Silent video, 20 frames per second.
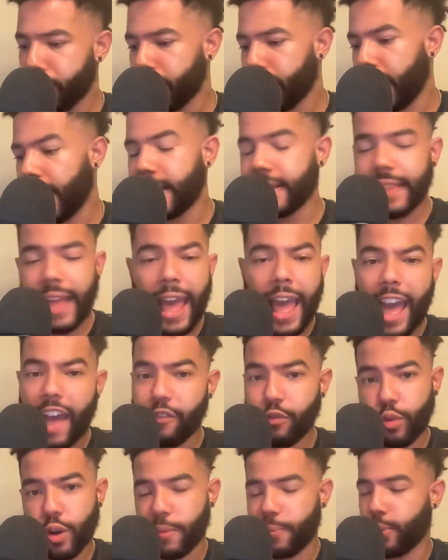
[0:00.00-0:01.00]
at the
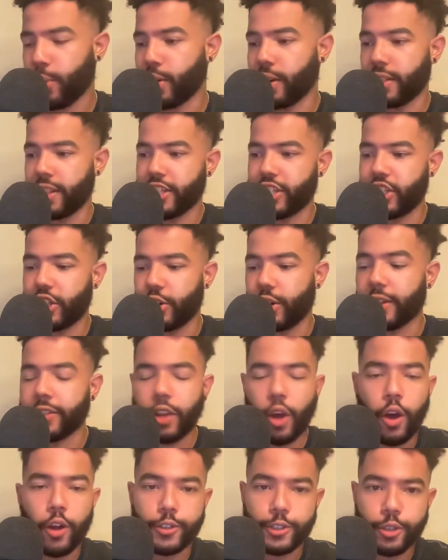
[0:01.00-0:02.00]
halfway point of this year, at the
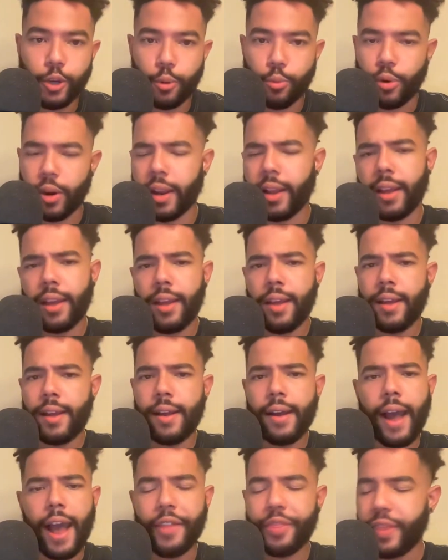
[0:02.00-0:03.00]
All Star break,
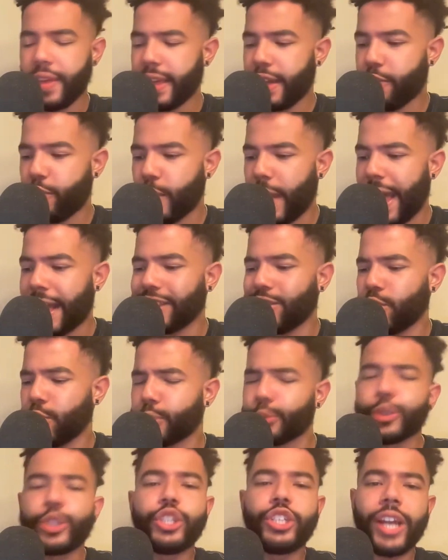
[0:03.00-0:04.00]
I think if we had to
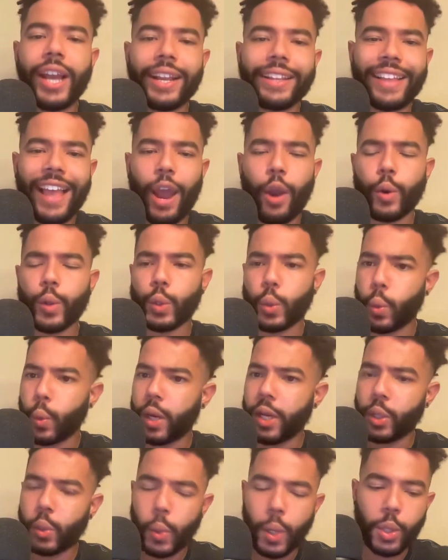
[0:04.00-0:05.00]
project our
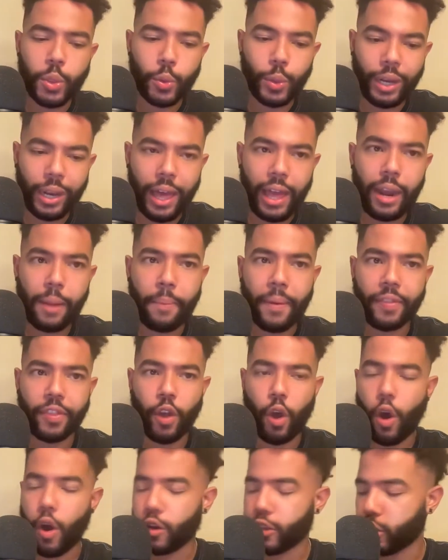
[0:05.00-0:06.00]
2023 lineup at the
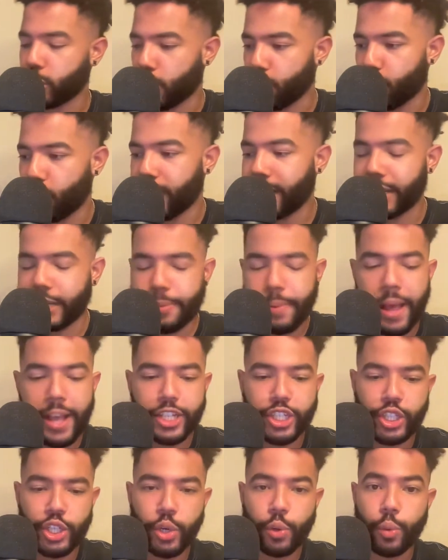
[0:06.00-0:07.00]
All Star break this
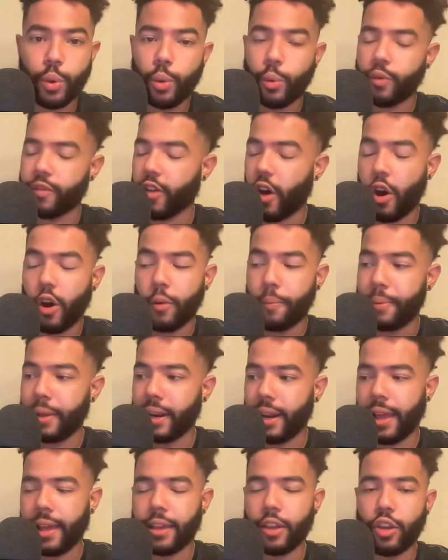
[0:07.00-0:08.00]
past year, we would have all been
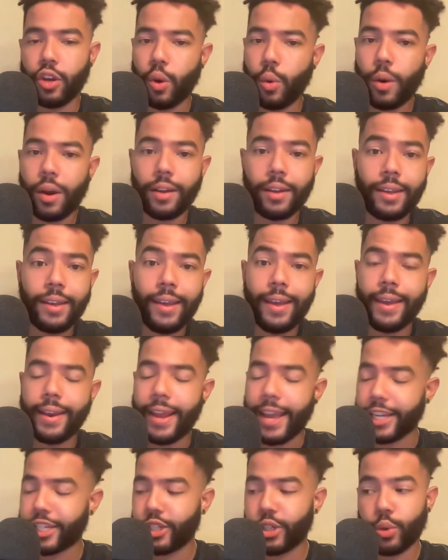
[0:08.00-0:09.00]
like, you know what?
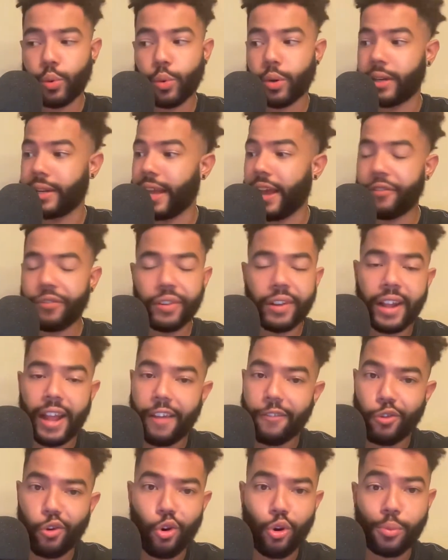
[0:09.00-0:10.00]
Next year, we're definitely going to
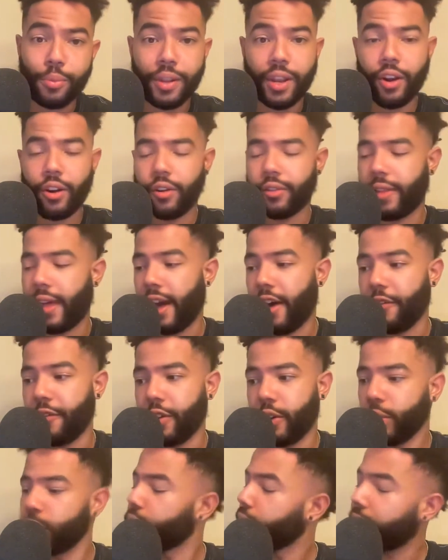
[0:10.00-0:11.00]
have Corbin Carroll in the
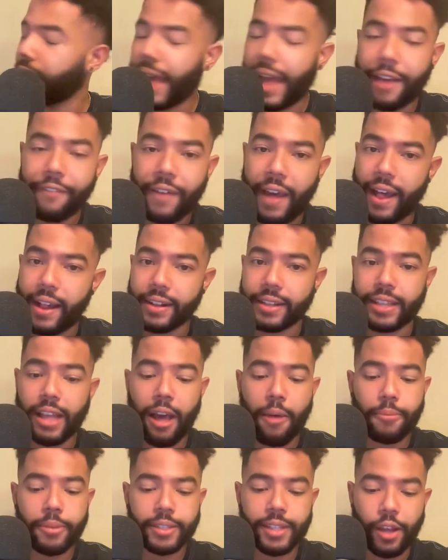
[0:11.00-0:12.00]
outfield. We're going to have Alec
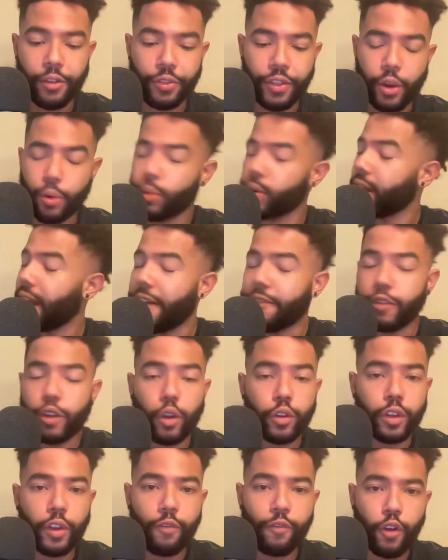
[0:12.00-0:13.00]
Thomas out there. And we're going to have
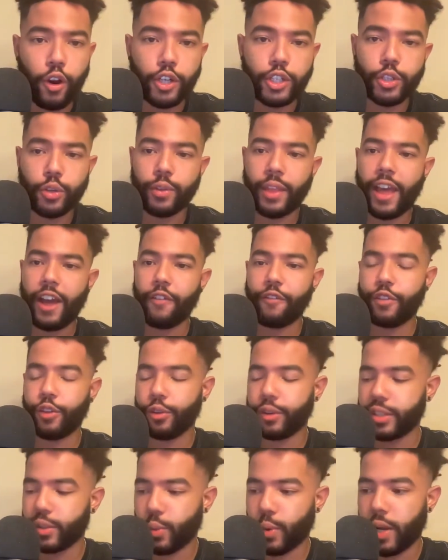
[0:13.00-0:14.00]
Dalton Varsho in the
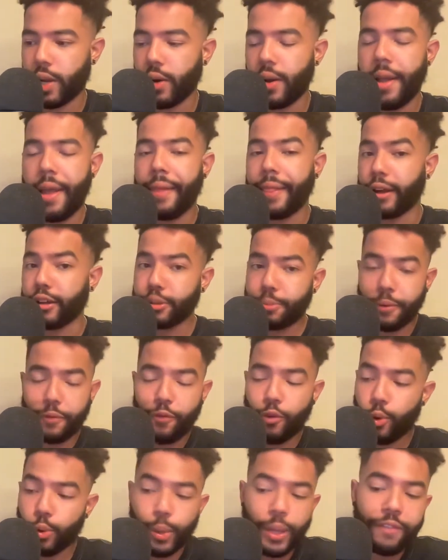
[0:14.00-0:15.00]
outfield as well. That was
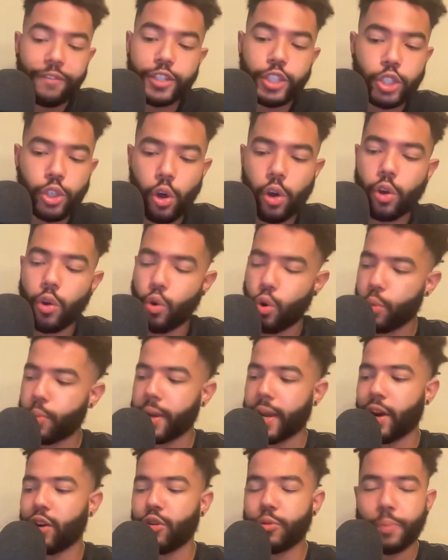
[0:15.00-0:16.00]
before we even saw Corbin
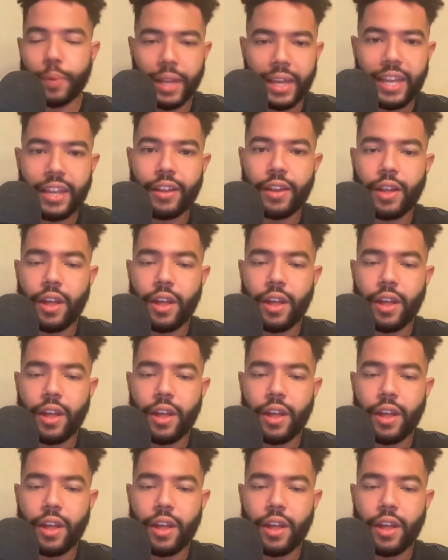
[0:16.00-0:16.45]
Carroll play